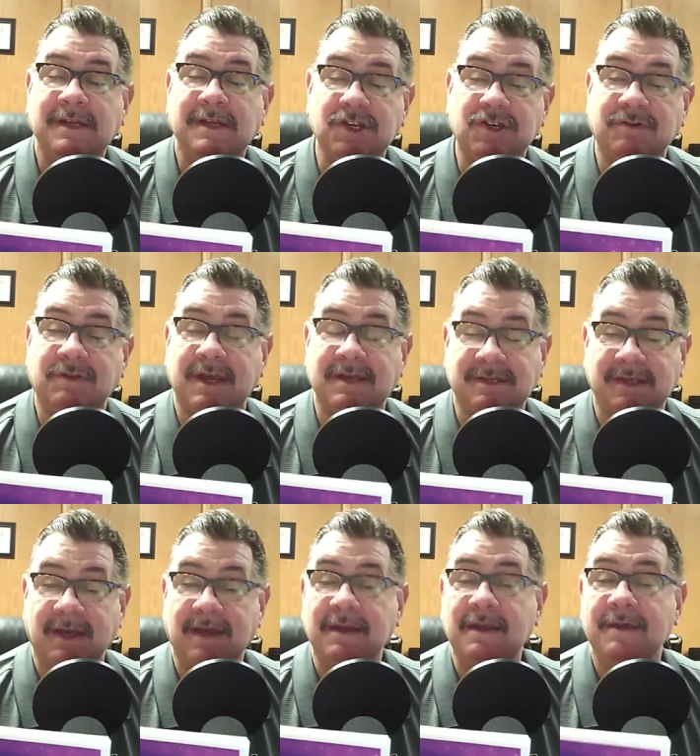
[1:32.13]
Teacher, they
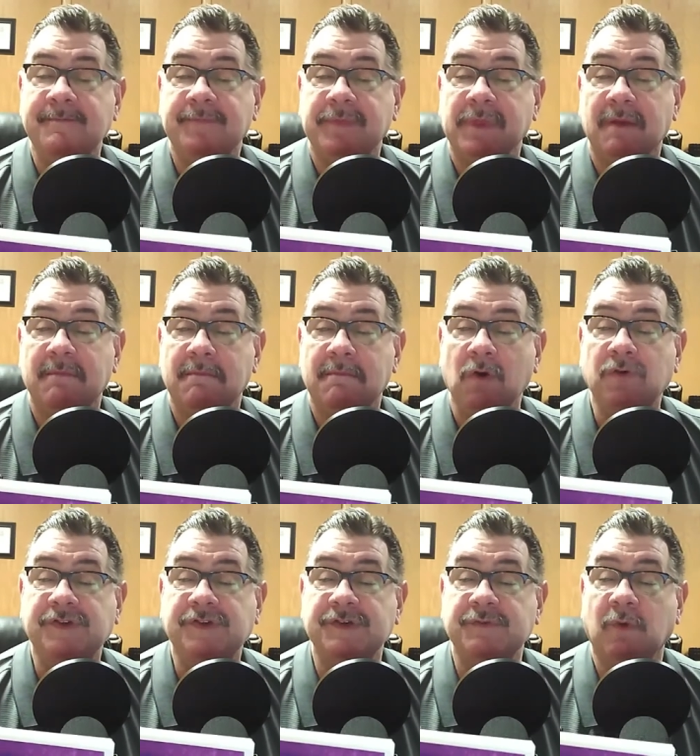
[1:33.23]
said,
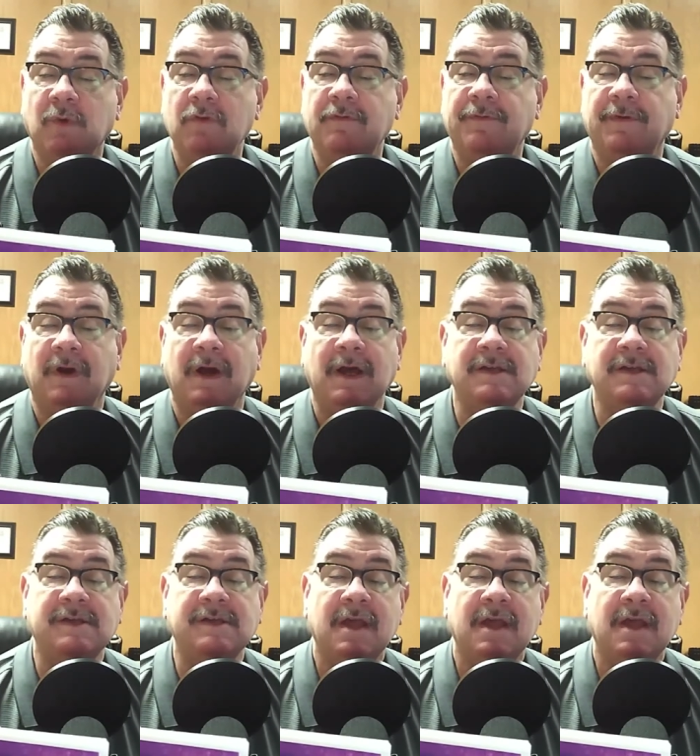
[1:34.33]
Moses wrote for
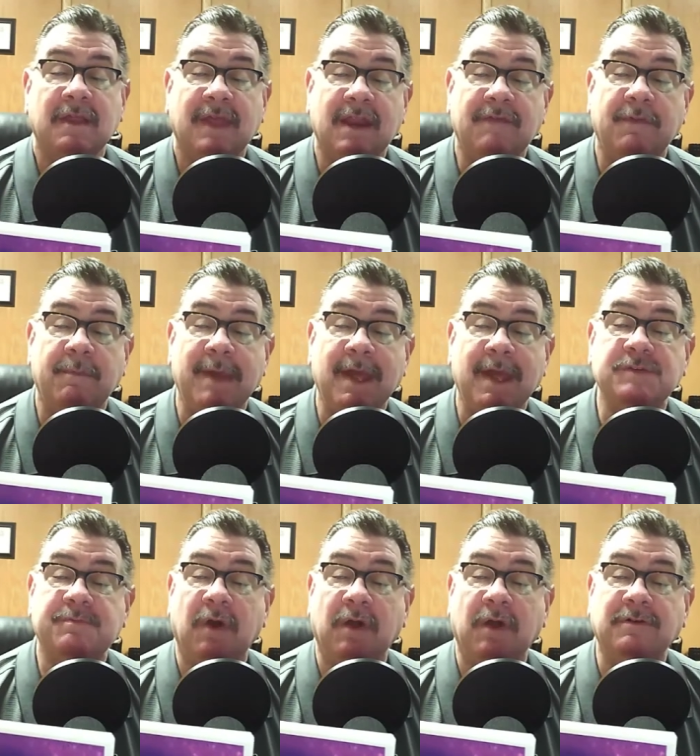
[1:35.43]
us that if a man's
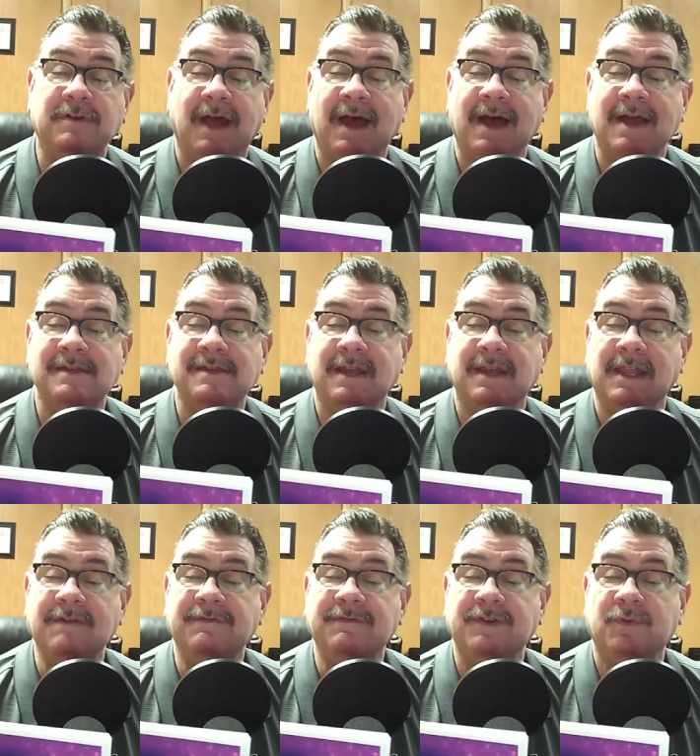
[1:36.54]
brother dies and
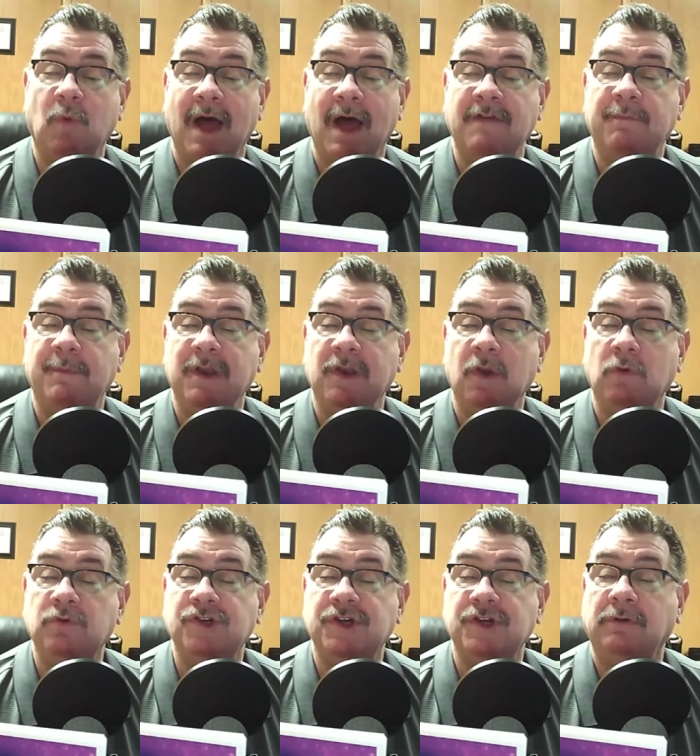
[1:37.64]
leaves a wife but
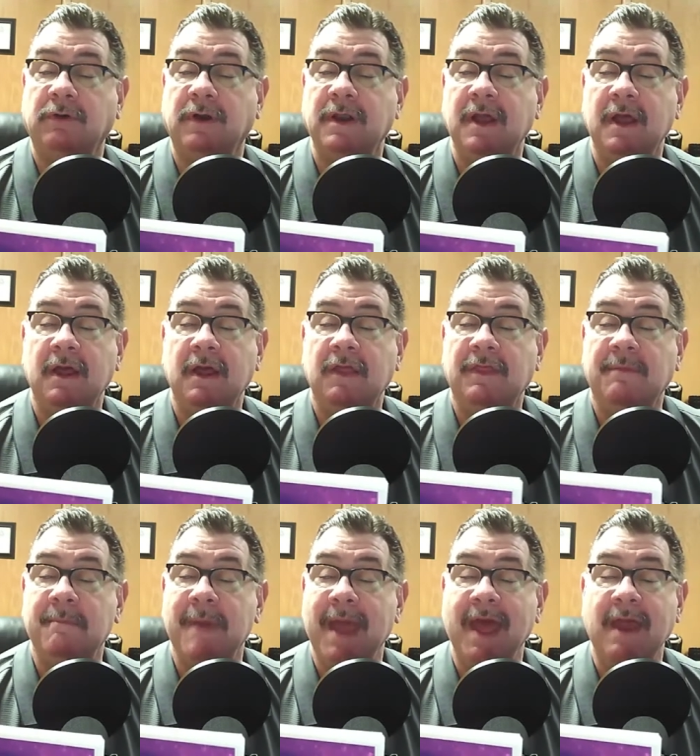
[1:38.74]
no children, the
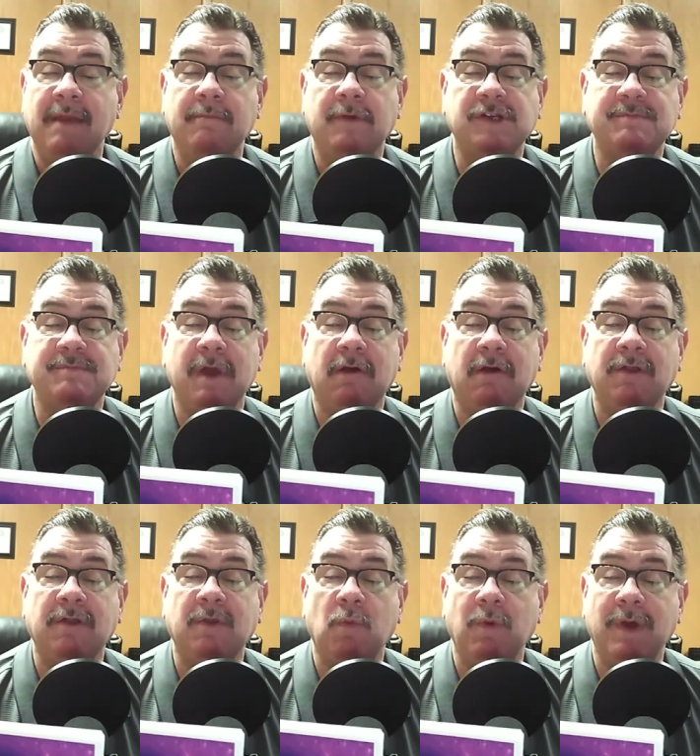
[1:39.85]
man must
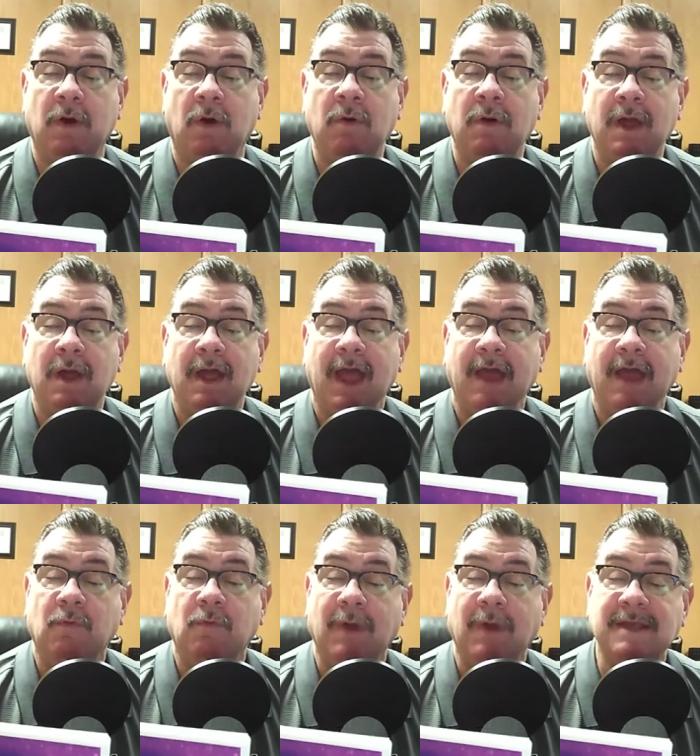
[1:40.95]
marry the widow
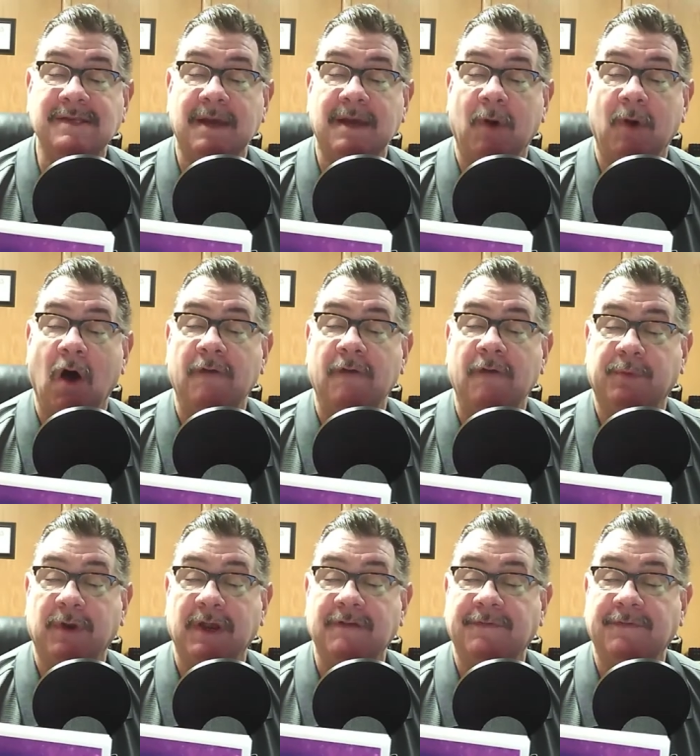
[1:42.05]
and raise up
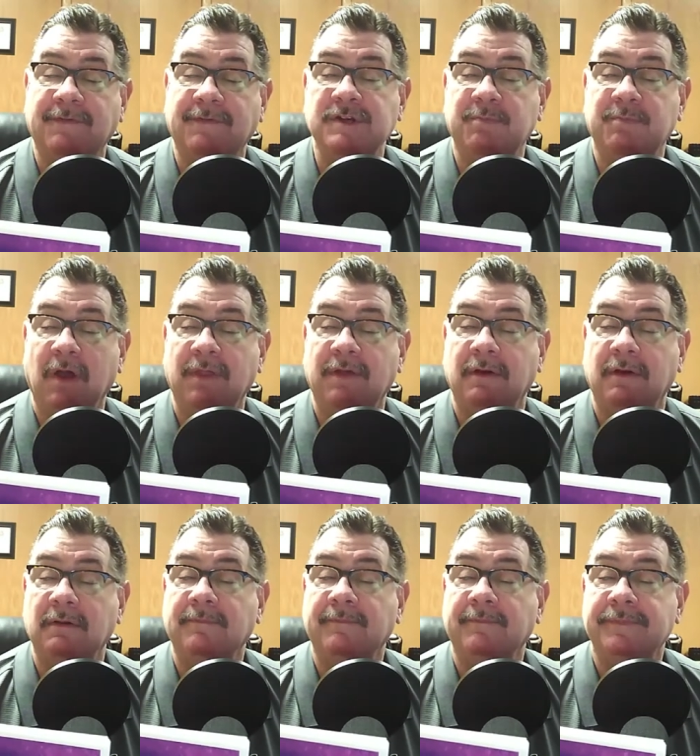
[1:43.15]
offspring for his brother.